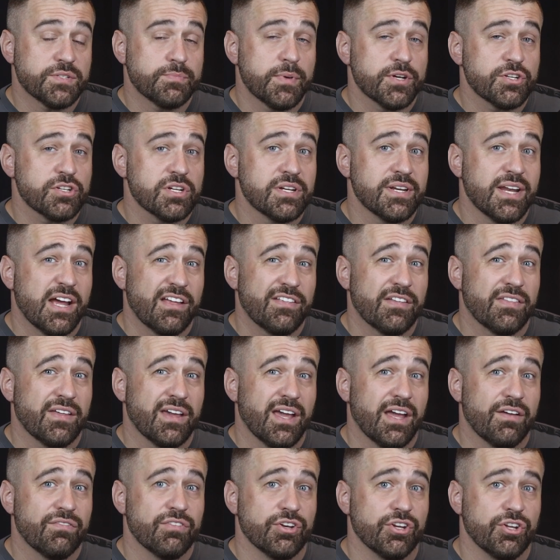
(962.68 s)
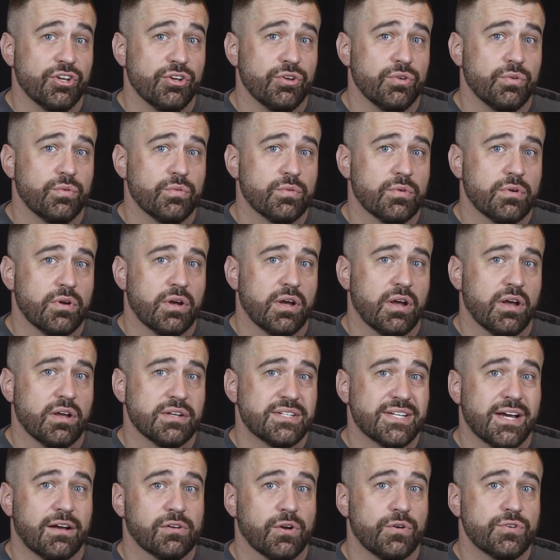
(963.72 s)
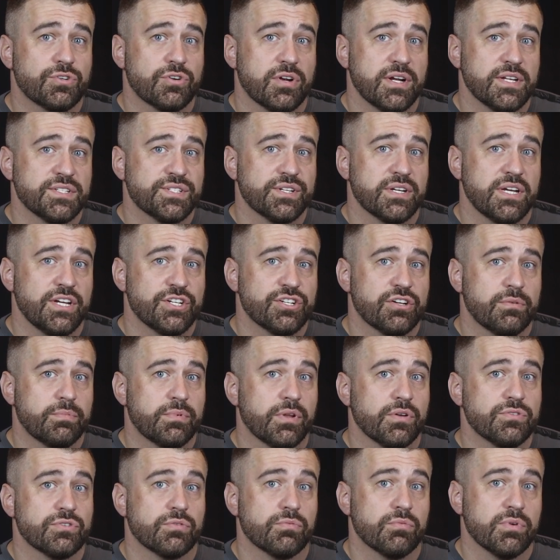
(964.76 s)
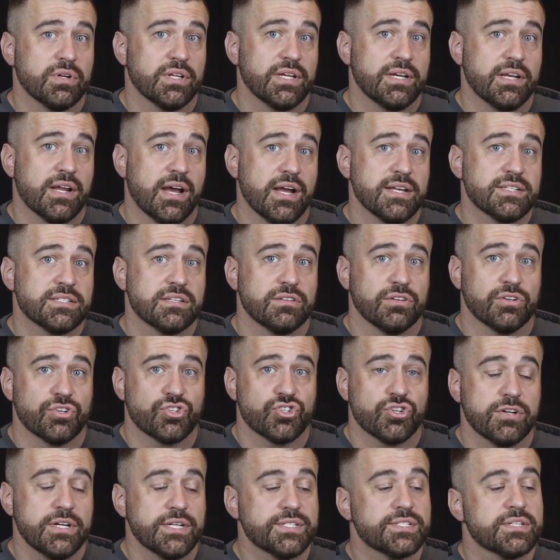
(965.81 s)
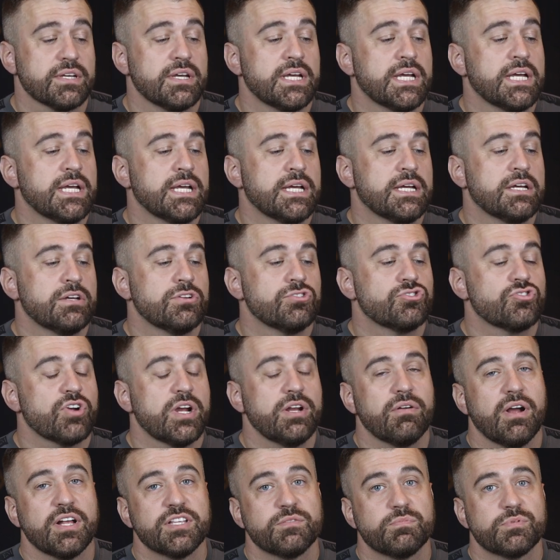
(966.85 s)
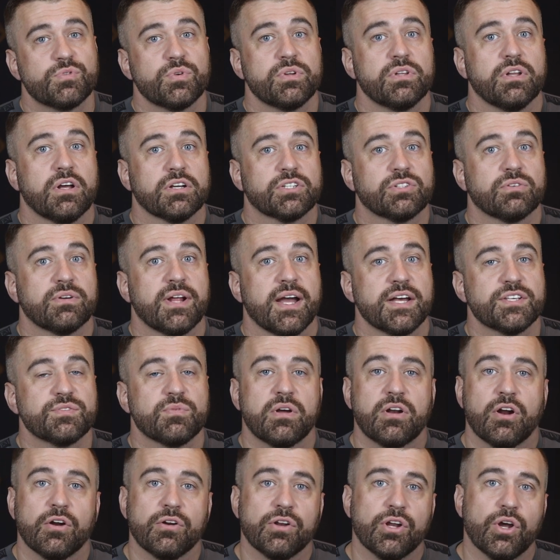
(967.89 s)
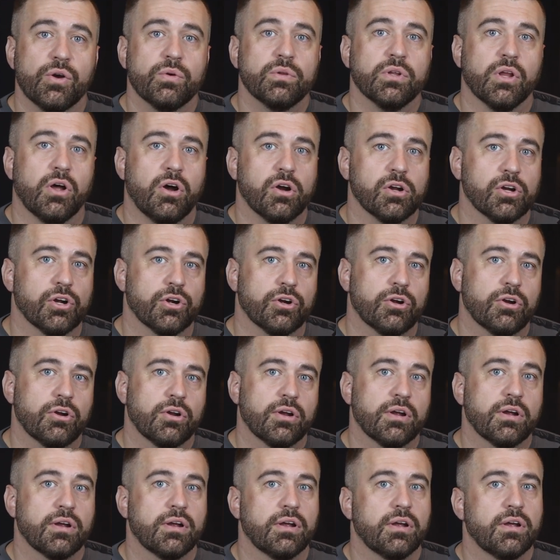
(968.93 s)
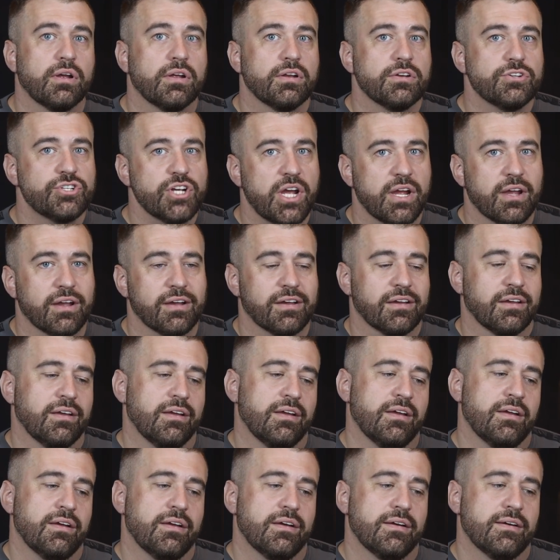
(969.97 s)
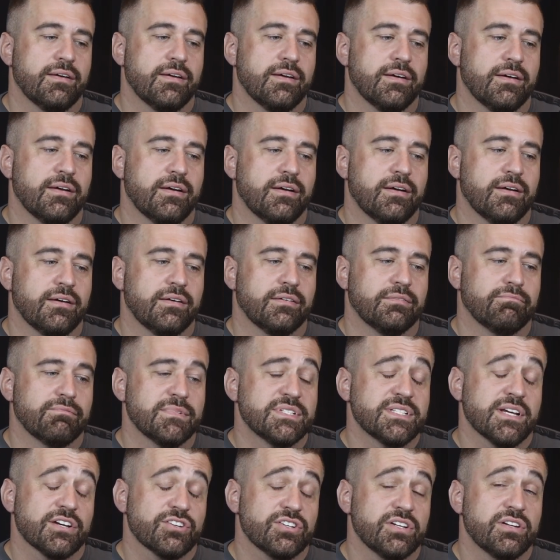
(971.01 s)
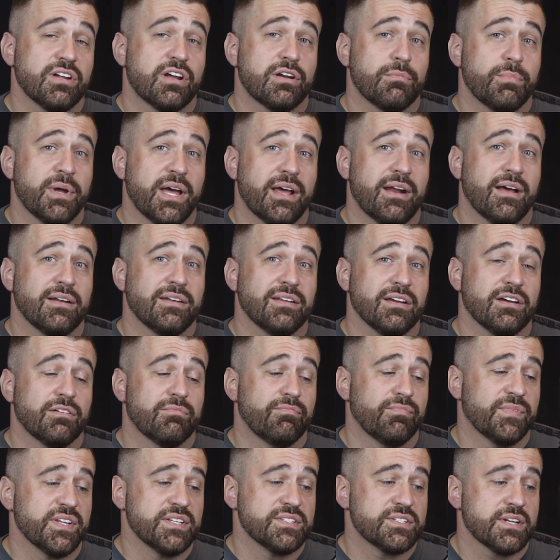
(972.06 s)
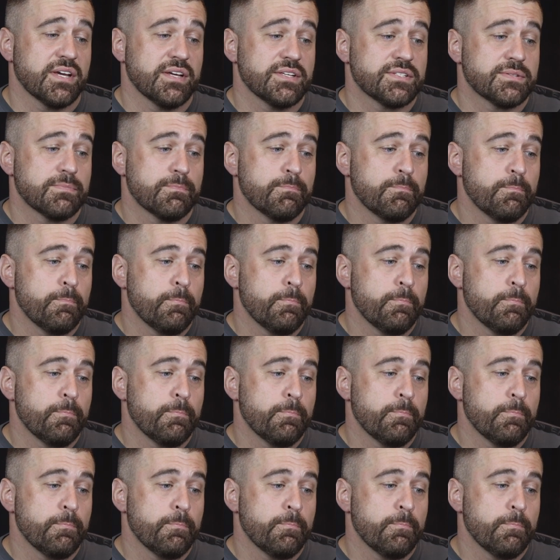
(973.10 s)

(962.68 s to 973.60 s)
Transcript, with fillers: especially now that they have the new uh, Talgo trains in Egypt. Those are really nice and luxurious. Train rides between Luxor and Aswan are no longer jank. Uh, it's actually not a bad idea these days.